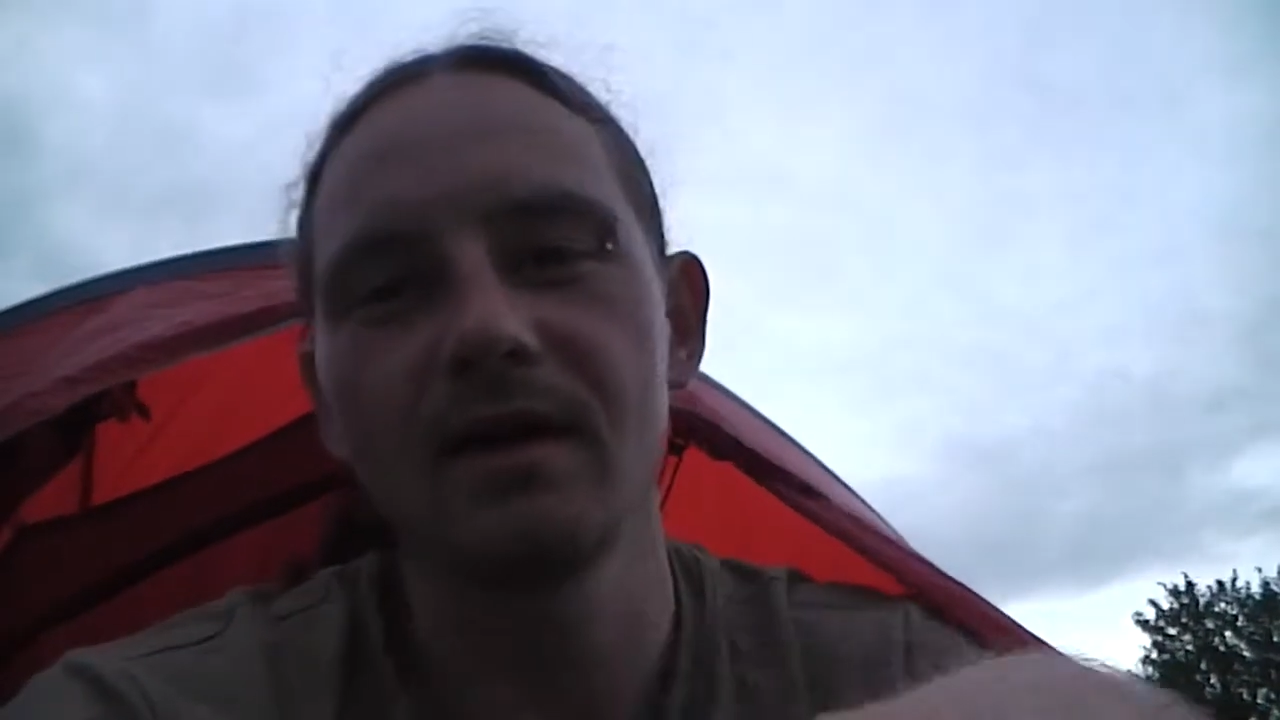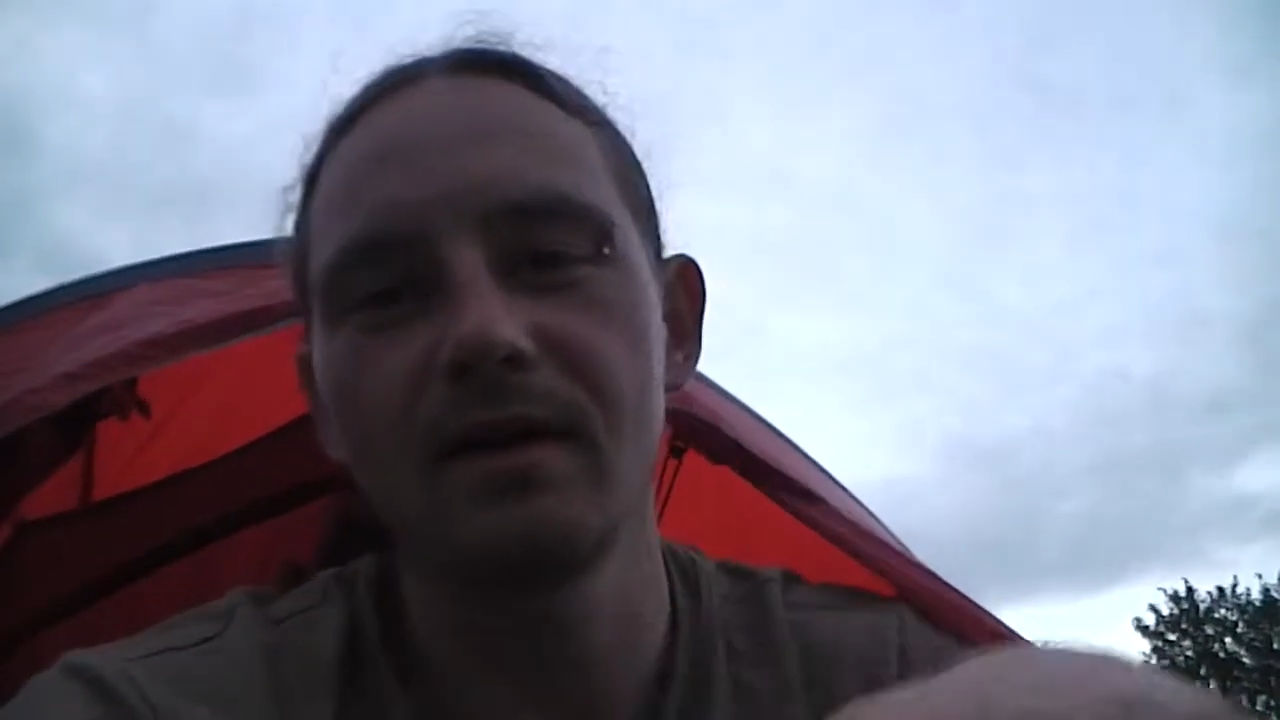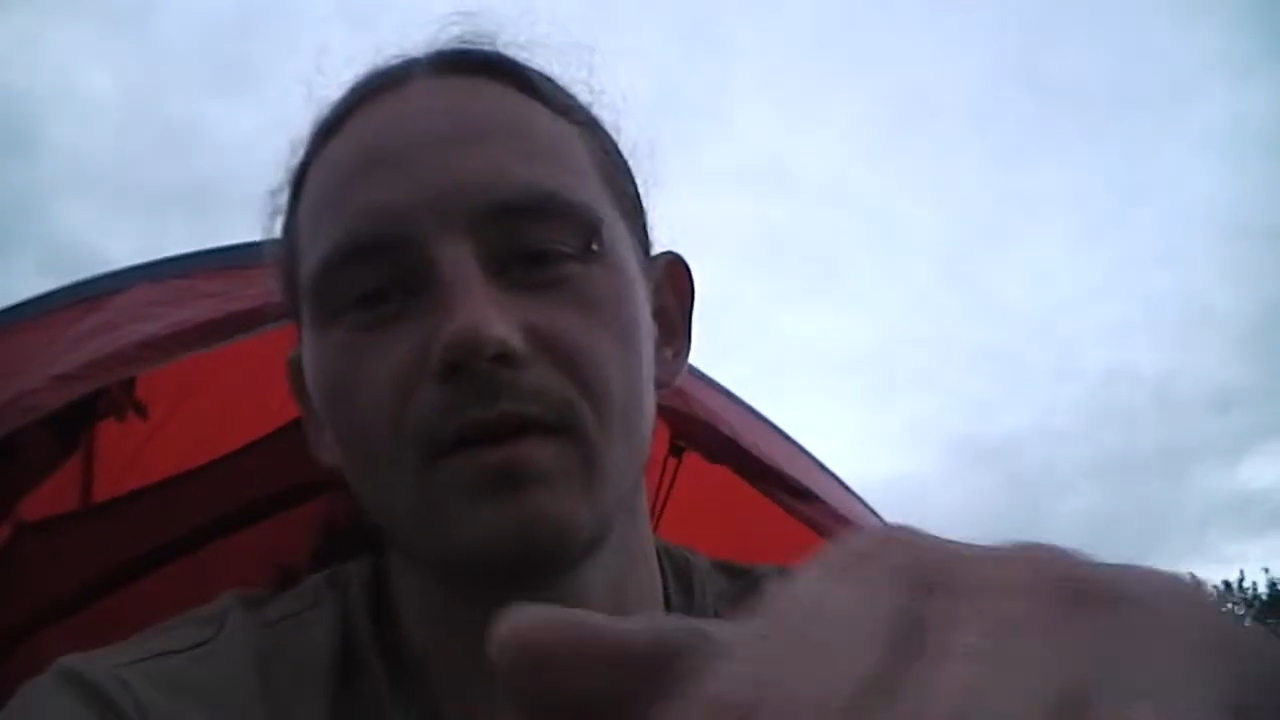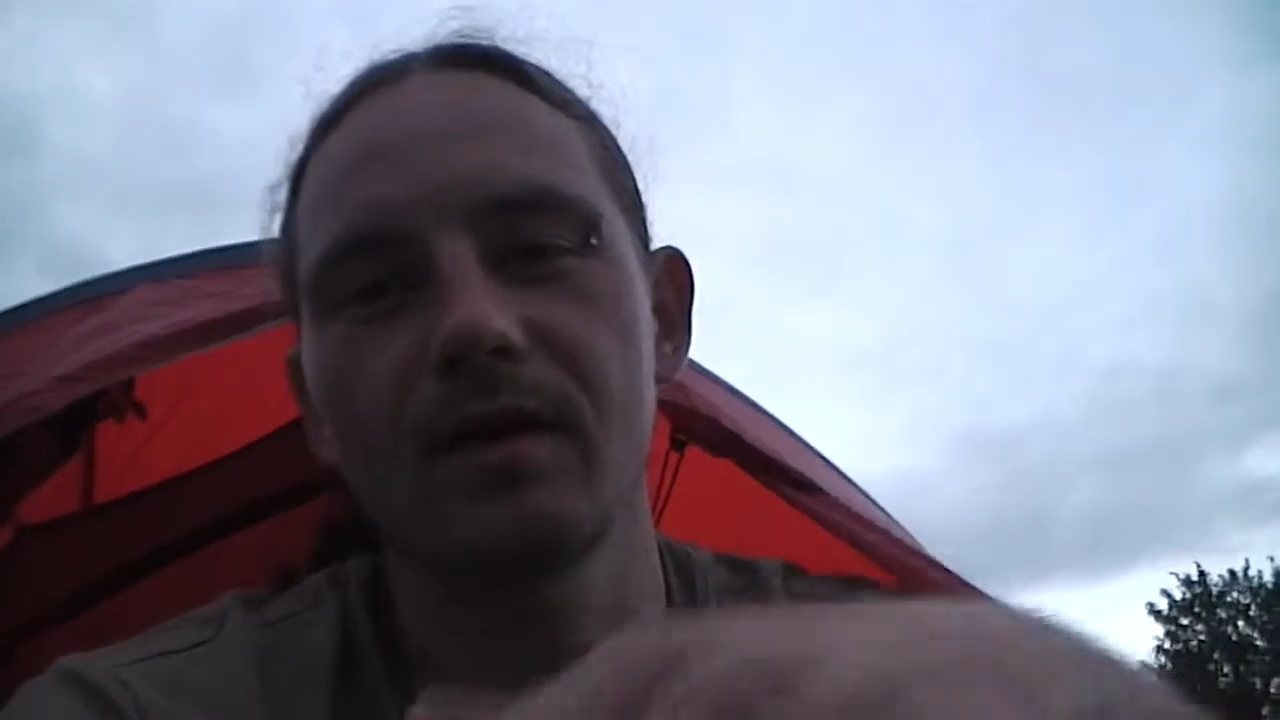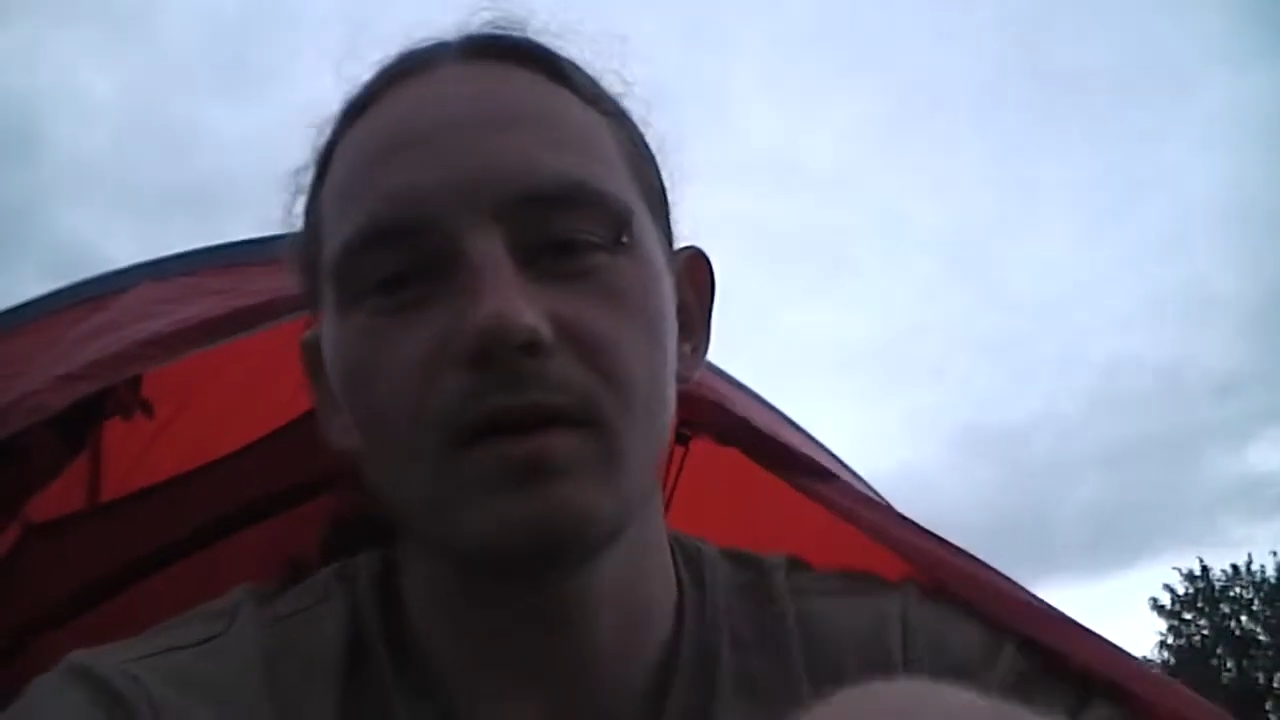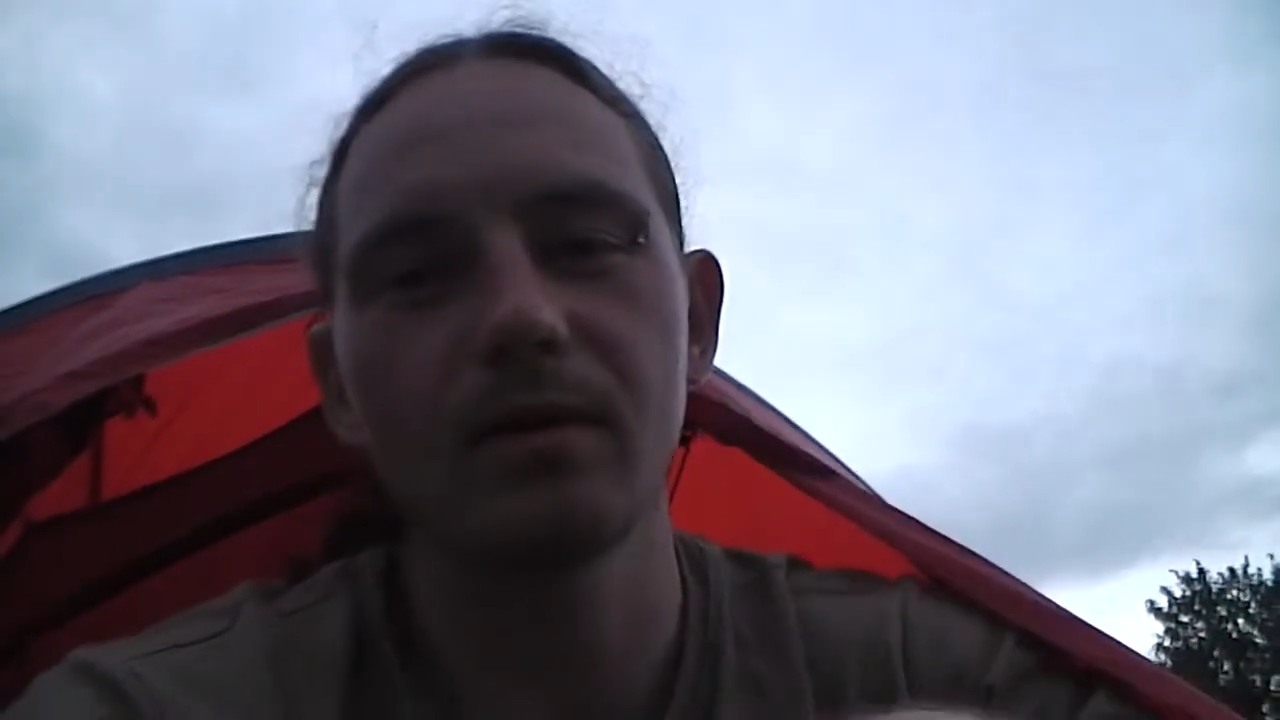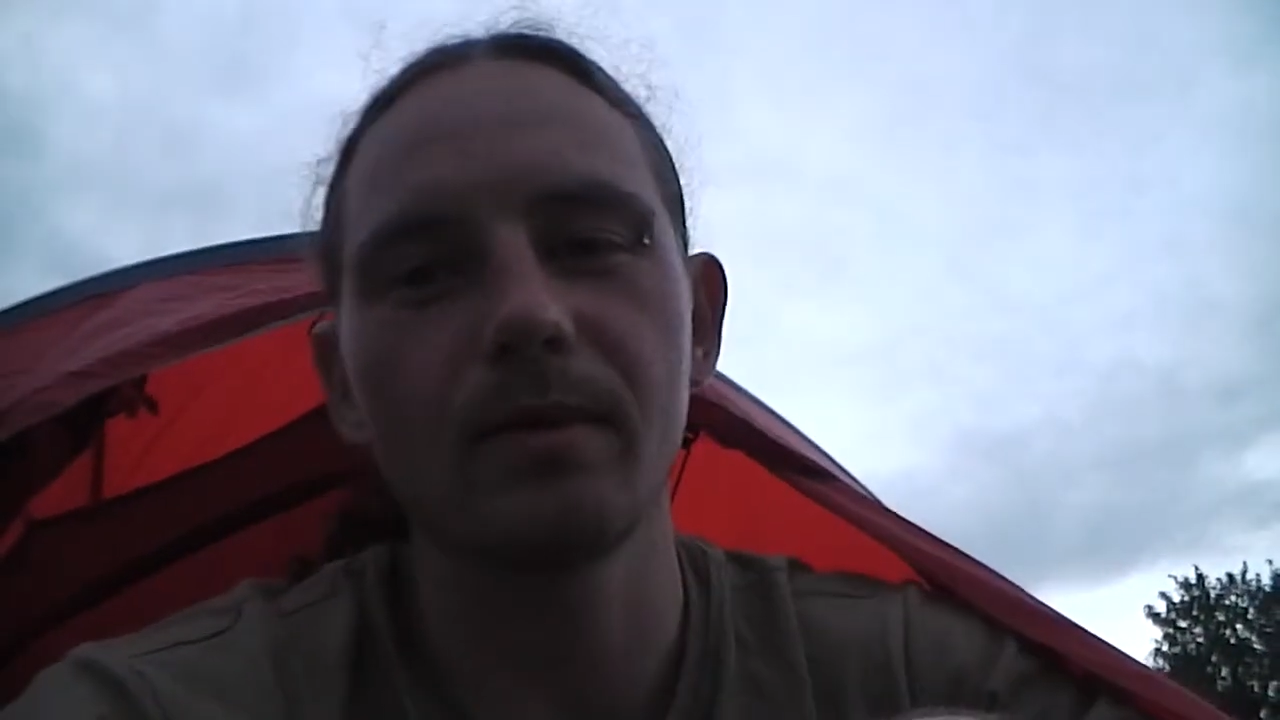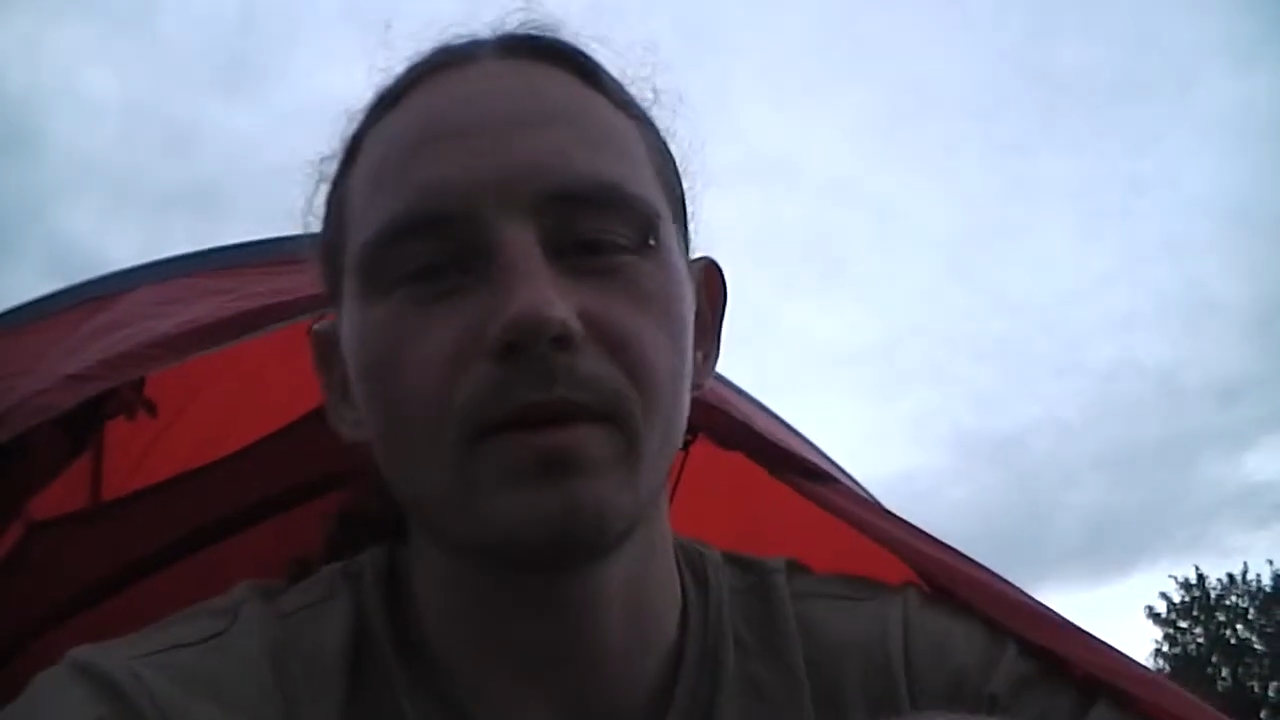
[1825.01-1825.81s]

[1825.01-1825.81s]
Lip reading: give it a little